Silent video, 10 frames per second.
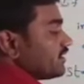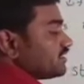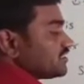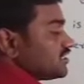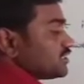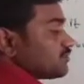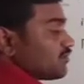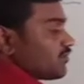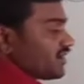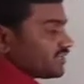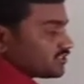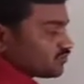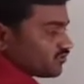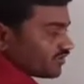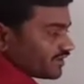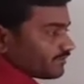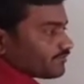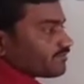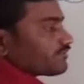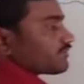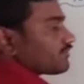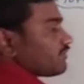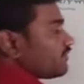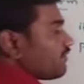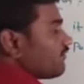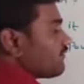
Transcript: This decimal point is moving